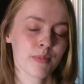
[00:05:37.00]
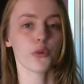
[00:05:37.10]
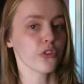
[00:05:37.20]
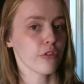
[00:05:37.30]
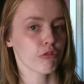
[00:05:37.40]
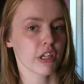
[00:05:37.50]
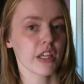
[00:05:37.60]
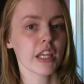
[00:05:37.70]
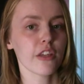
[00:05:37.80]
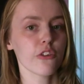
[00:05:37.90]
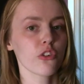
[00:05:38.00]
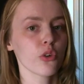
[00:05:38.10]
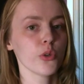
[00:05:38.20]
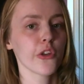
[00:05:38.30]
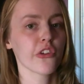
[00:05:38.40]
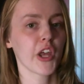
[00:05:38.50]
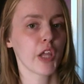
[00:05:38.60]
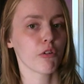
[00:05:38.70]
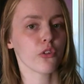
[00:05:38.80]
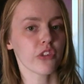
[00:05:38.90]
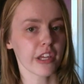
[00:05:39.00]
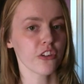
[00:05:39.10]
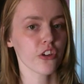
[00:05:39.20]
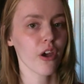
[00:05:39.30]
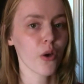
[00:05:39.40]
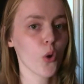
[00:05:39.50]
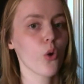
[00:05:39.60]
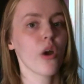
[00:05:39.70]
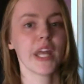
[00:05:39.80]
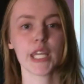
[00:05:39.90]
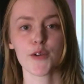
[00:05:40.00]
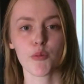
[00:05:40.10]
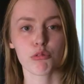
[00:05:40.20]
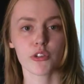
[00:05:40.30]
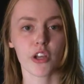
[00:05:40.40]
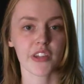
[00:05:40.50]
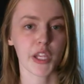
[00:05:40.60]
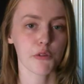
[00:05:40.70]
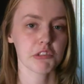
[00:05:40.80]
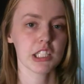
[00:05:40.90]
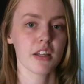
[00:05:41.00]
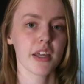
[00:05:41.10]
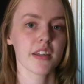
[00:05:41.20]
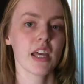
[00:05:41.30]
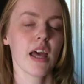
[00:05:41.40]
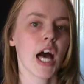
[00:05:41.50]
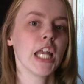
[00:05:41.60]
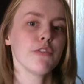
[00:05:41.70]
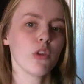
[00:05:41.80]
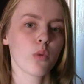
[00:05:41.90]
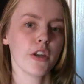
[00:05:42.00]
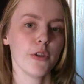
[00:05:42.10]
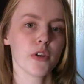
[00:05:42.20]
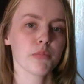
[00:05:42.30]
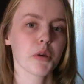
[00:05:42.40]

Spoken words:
43 is to design your own t-shirt or any other product that you really like. And if you want, you can